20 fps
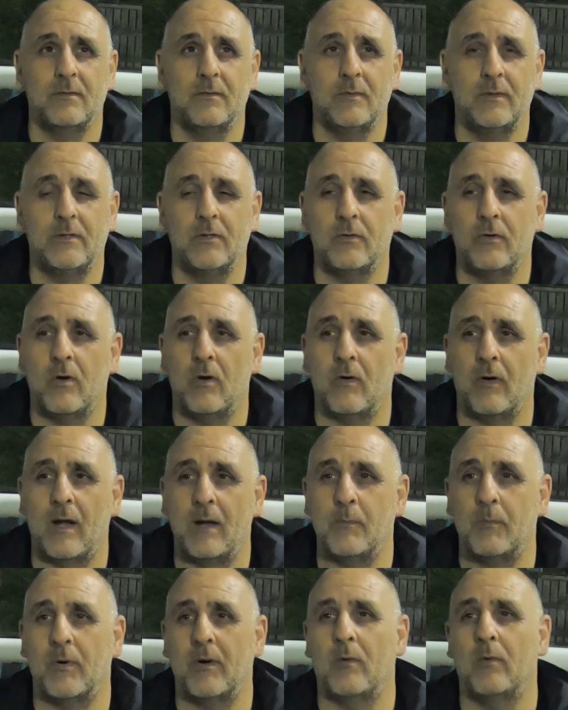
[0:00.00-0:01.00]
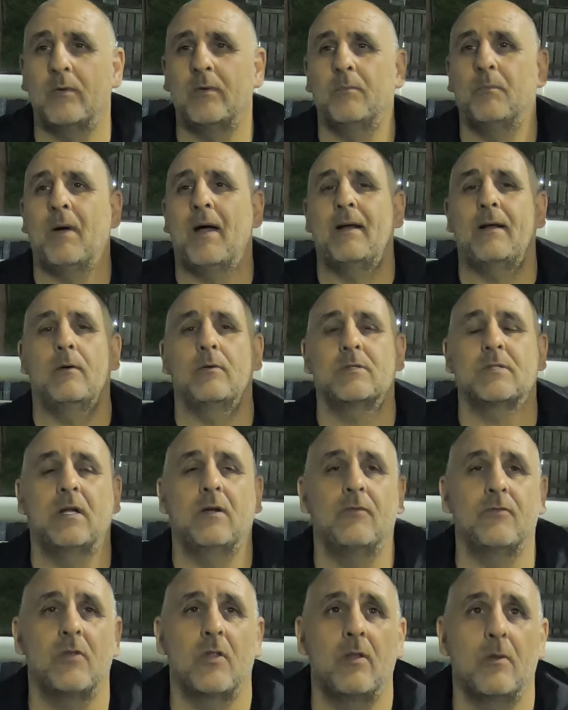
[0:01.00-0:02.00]
But I wouldn't pat
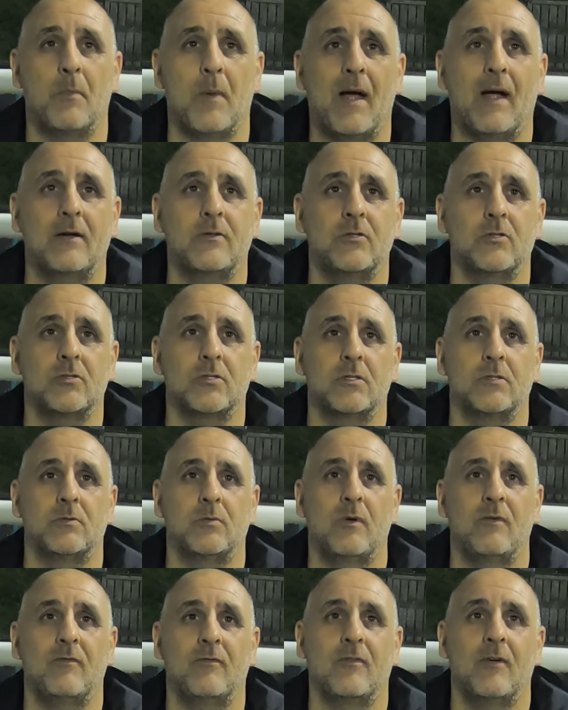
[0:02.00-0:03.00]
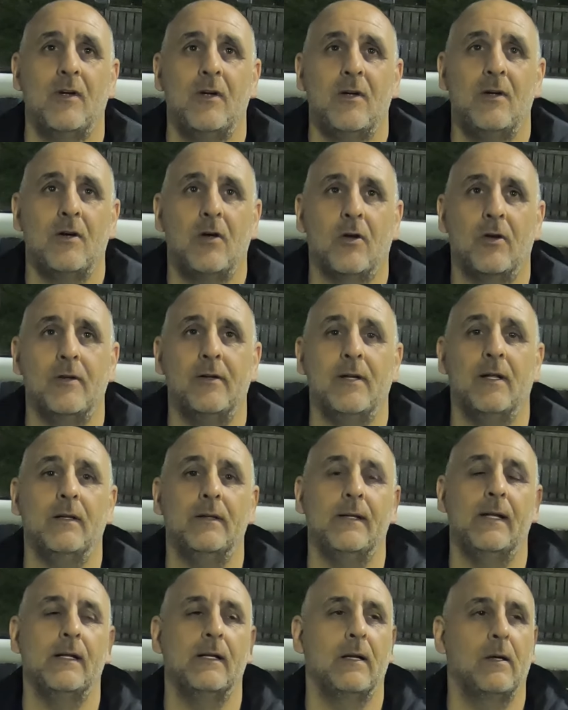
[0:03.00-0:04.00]
ourselves on the back just because we've got a
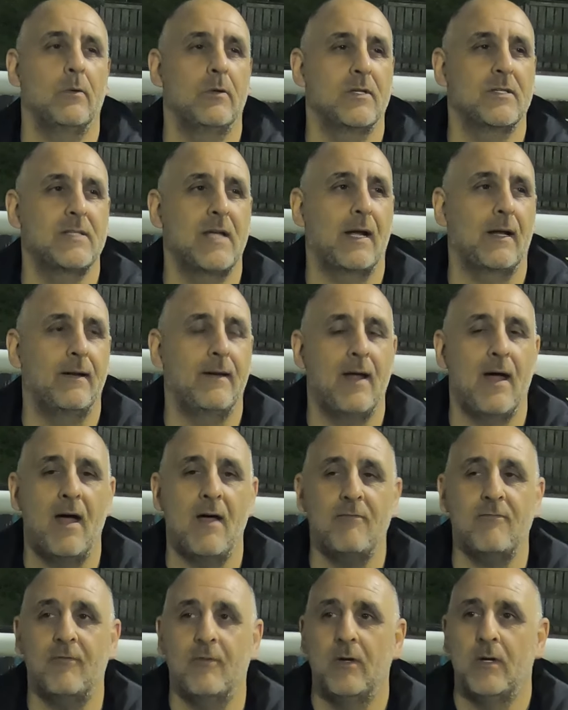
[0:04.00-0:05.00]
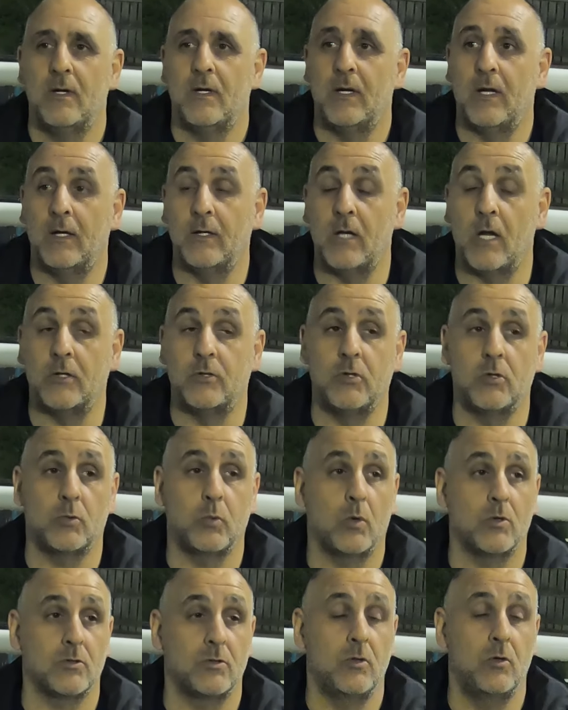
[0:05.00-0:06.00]
0-0 out the second half. It just
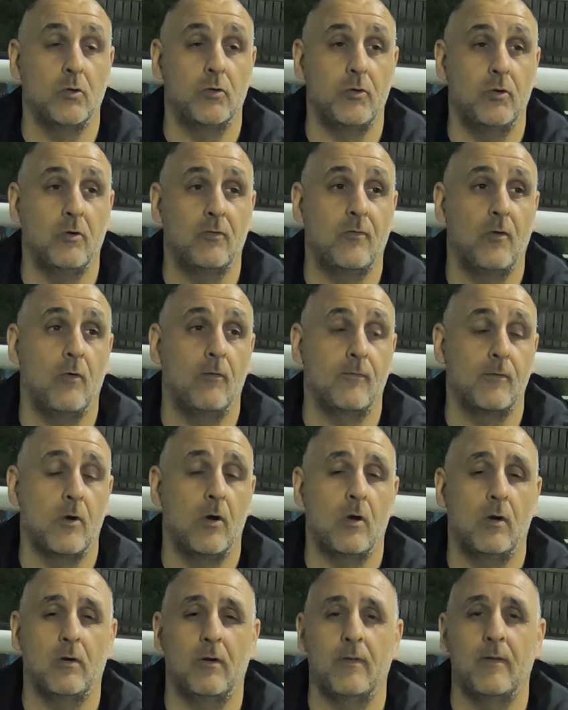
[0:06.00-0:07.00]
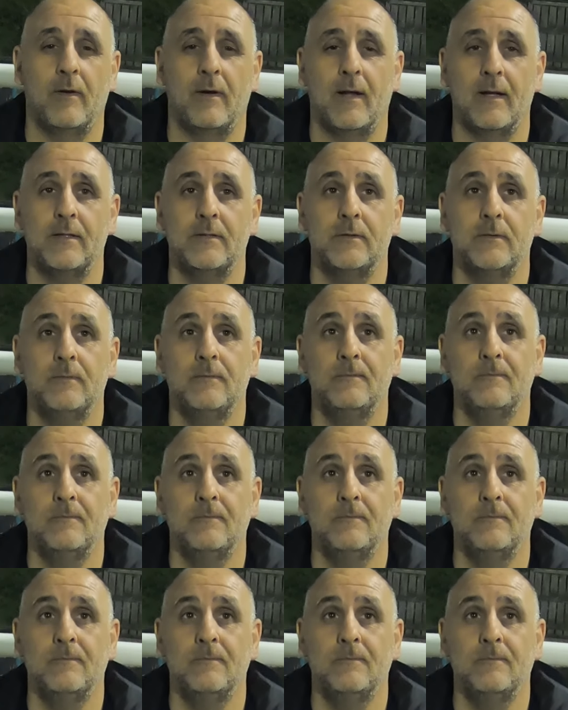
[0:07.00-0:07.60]
wasn't good enough overall on the night.